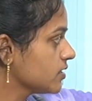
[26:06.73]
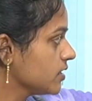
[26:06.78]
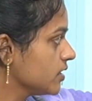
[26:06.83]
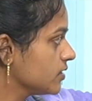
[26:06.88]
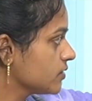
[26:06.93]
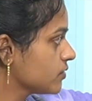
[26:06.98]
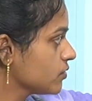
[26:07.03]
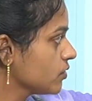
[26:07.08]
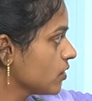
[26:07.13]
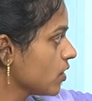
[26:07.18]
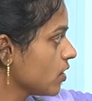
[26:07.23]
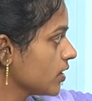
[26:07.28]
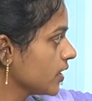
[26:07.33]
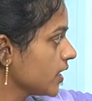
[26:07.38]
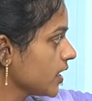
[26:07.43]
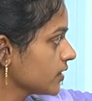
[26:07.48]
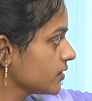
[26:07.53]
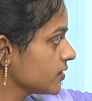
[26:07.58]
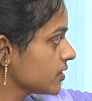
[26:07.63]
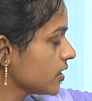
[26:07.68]
these two
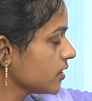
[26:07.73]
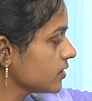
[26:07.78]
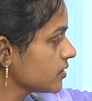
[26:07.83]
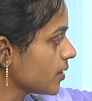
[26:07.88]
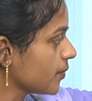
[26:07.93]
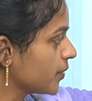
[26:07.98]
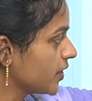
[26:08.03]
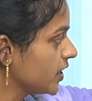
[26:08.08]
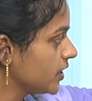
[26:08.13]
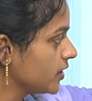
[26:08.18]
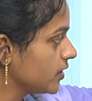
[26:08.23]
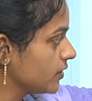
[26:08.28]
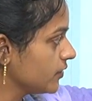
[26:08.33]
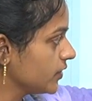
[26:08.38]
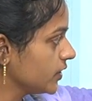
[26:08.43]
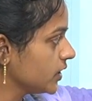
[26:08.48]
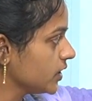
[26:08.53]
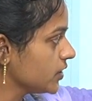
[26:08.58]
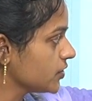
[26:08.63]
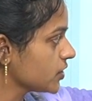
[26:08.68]
contacts are separated
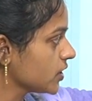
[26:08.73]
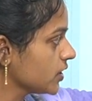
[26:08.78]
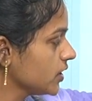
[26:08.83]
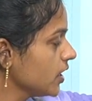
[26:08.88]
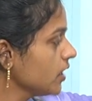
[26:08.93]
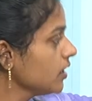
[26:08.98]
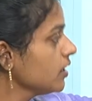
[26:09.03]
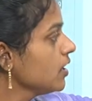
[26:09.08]
with each other,